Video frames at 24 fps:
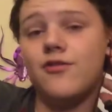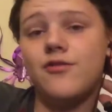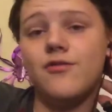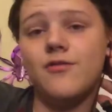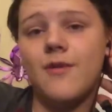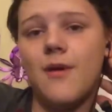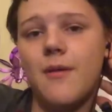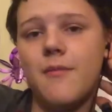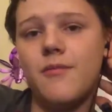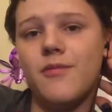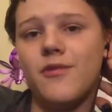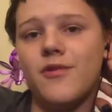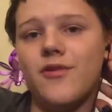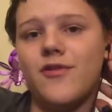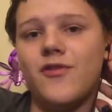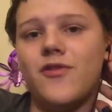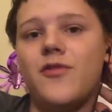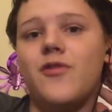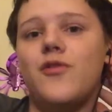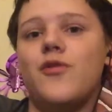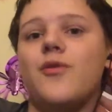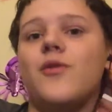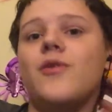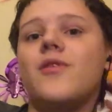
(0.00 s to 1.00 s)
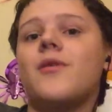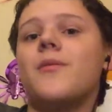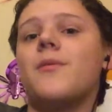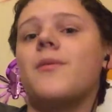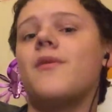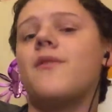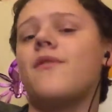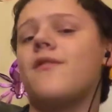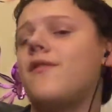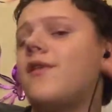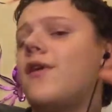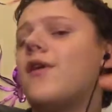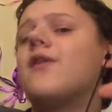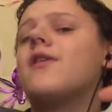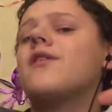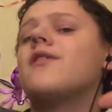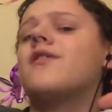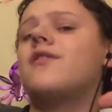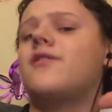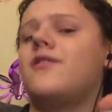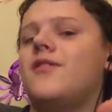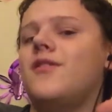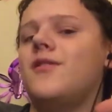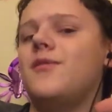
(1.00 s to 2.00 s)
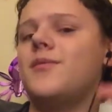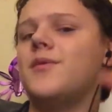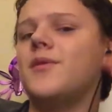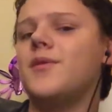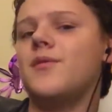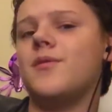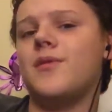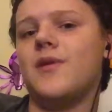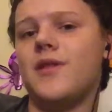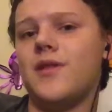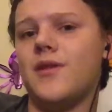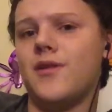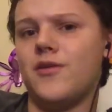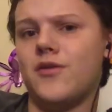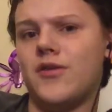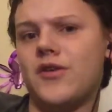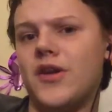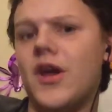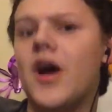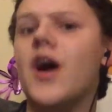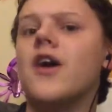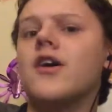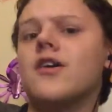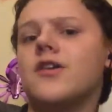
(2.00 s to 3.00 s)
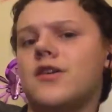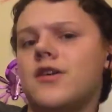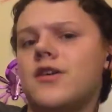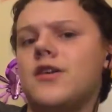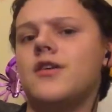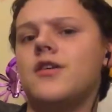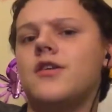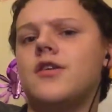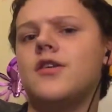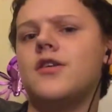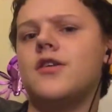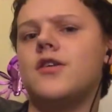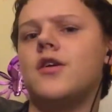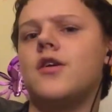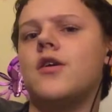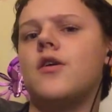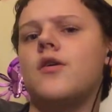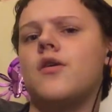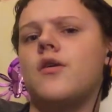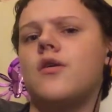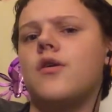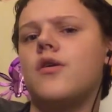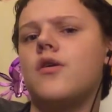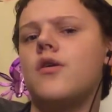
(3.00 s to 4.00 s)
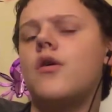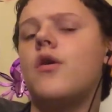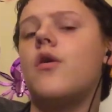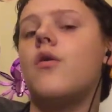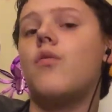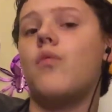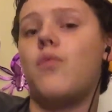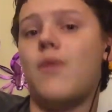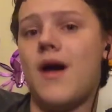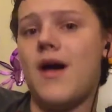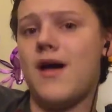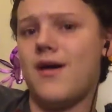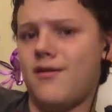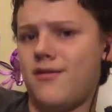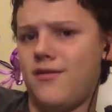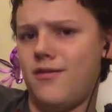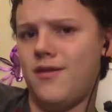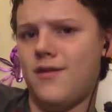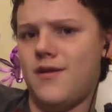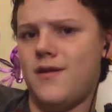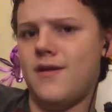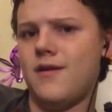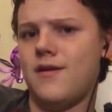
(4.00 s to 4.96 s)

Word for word: remembers doing something very stupid when they were young. Well,